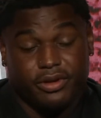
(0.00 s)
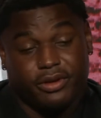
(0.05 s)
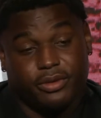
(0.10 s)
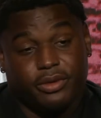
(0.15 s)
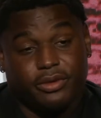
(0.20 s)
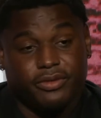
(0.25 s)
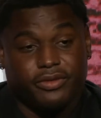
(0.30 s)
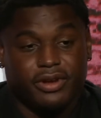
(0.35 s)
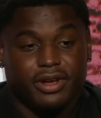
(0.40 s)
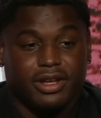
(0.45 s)

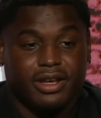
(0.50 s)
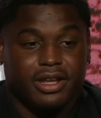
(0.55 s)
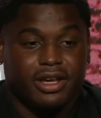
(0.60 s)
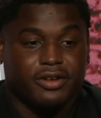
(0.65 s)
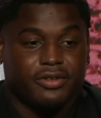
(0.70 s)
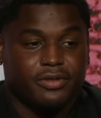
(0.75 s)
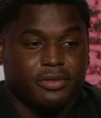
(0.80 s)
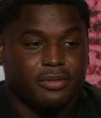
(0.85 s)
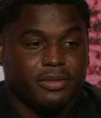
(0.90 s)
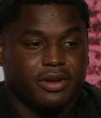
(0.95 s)
we found
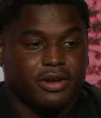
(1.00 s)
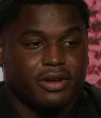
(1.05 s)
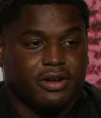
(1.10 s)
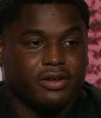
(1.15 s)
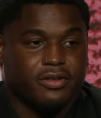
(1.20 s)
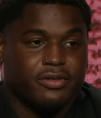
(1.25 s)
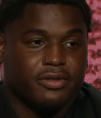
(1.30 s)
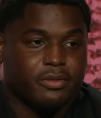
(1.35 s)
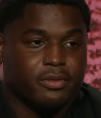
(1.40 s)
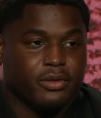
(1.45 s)
out from
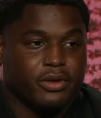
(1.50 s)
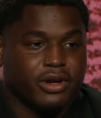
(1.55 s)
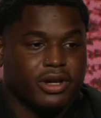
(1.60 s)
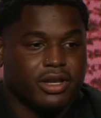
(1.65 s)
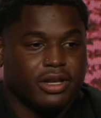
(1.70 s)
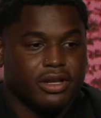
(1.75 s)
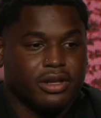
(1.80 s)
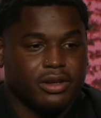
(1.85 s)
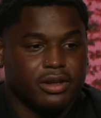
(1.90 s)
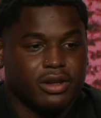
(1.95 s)
uh, from
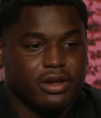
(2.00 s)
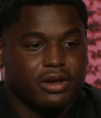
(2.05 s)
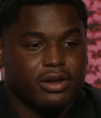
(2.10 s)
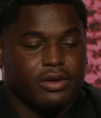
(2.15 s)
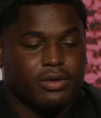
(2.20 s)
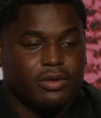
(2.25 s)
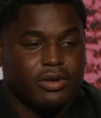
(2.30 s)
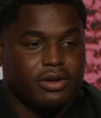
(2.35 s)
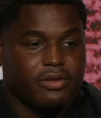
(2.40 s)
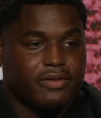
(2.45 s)
Brandon,
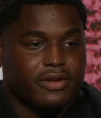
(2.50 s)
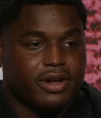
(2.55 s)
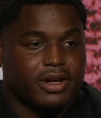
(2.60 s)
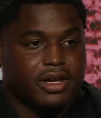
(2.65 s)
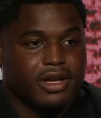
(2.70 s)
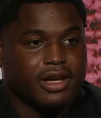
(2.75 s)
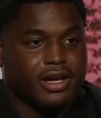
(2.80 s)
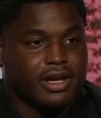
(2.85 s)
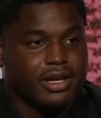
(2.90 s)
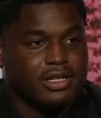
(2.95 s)
one of our
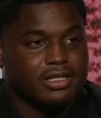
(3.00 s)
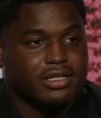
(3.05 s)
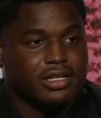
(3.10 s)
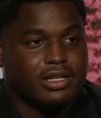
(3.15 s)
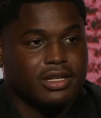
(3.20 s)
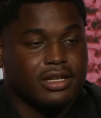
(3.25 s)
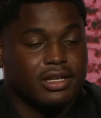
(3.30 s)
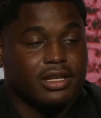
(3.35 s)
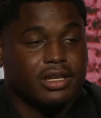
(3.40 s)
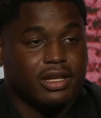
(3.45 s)
guys,
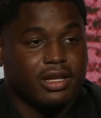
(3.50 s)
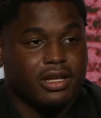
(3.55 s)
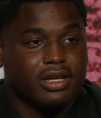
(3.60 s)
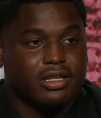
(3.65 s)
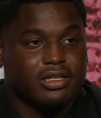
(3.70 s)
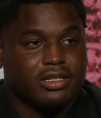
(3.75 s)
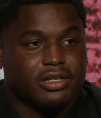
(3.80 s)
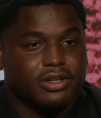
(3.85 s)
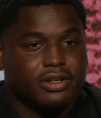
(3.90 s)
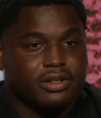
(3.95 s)
and he
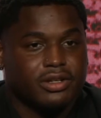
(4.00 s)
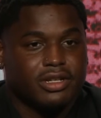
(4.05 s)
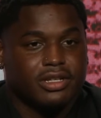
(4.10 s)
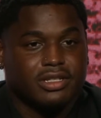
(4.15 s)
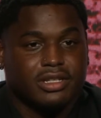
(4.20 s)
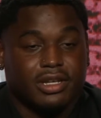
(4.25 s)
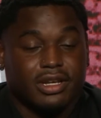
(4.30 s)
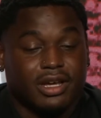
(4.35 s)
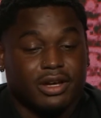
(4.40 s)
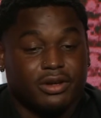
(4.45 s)
told
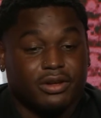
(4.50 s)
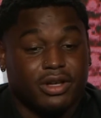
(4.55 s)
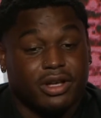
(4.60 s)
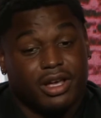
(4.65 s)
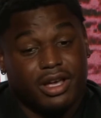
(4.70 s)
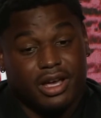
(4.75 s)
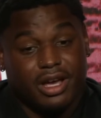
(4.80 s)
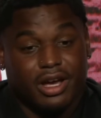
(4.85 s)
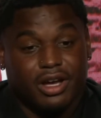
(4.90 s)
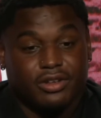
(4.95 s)
us, and I,
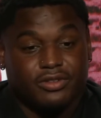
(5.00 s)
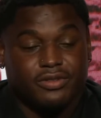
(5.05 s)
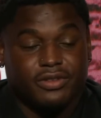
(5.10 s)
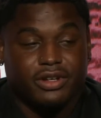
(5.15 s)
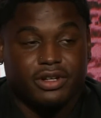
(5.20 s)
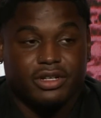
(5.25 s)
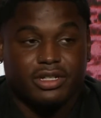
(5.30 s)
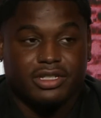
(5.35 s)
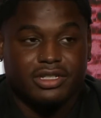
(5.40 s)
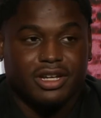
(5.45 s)
I, was
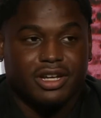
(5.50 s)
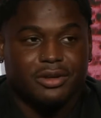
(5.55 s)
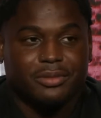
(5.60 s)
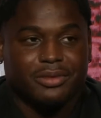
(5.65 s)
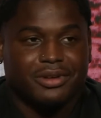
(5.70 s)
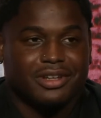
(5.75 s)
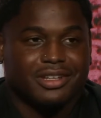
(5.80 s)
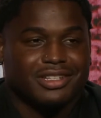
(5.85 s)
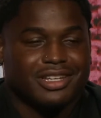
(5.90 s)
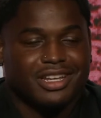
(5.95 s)
very shocked
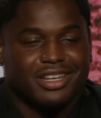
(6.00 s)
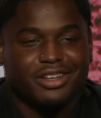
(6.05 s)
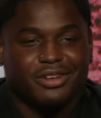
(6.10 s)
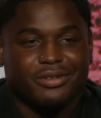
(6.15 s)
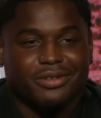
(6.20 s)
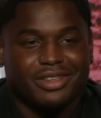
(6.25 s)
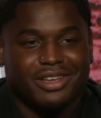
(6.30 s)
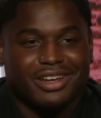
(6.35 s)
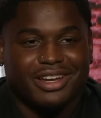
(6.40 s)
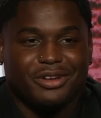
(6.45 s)
because I never
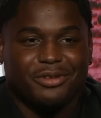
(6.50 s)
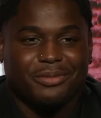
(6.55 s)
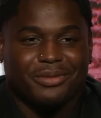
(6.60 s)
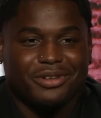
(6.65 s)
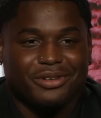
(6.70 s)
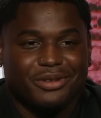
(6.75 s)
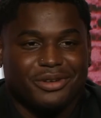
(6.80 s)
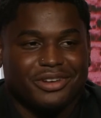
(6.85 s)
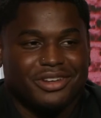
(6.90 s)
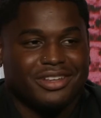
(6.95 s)
thought I would be
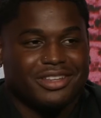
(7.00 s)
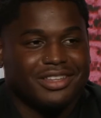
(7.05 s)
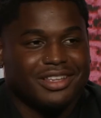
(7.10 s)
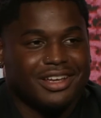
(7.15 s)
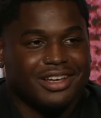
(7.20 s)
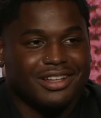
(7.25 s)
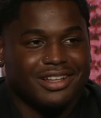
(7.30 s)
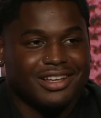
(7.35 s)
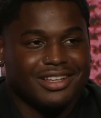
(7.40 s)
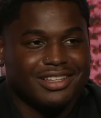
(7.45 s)
doing
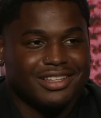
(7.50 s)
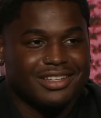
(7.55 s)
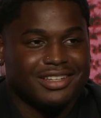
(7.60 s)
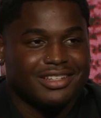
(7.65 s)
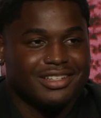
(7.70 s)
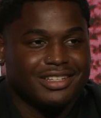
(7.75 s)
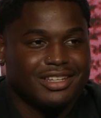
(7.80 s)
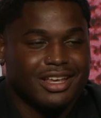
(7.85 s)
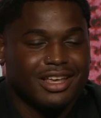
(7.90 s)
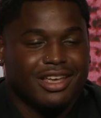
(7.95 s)
anything like
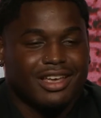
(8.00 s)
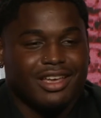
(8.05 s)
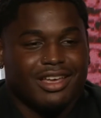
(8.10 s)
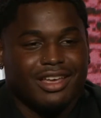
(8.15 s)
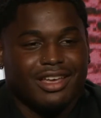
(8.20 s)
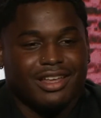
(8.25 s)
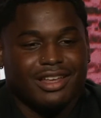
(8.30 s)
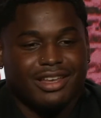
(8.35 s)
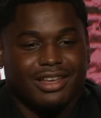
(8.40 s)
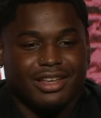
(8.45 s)
this.
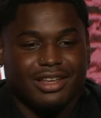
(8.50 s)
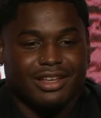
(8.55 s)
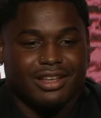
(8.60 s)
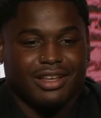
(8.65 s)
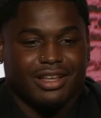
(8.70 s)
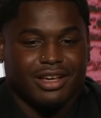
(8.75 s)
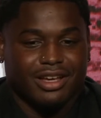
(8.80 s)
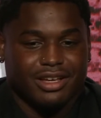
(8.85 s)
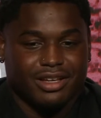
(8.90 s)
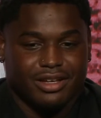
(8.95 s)
And then
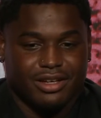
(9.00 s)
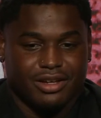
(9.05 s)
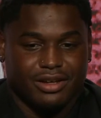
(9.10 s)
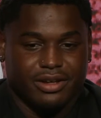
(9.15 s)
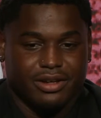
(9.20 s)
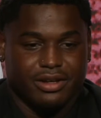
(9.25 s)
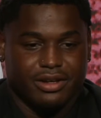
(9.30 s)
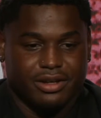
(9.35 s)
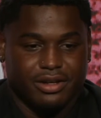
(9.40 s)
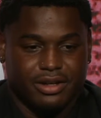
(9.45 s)
like,
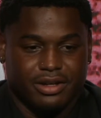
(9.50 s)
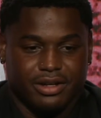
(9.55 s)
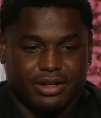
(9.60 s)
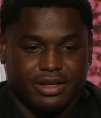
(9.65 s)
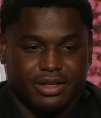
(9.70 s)
uh,